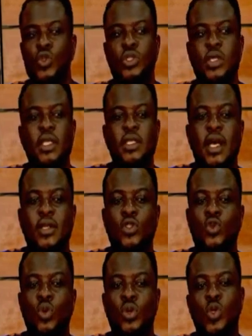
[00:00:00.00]
Society has
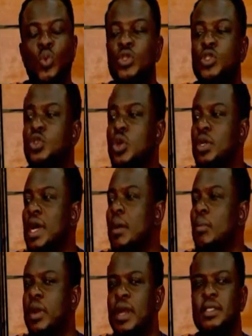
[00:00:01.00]
told us, we saw it,
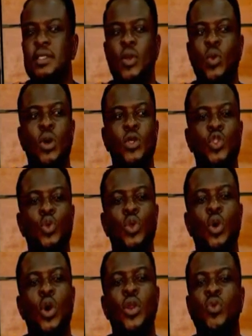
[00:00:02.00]
our mothers are the ones
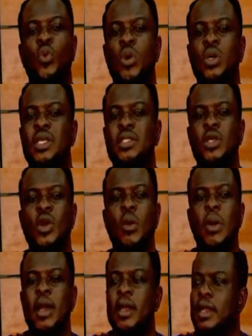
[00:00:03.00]
doing all of the works, mm-hmm. and still
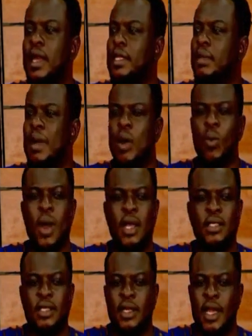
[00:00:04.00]
come back at night, the man
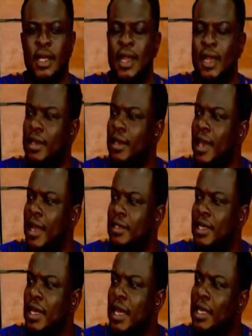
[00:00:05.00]
whines in the night like a
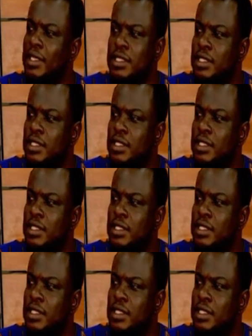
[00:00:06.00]
cat, and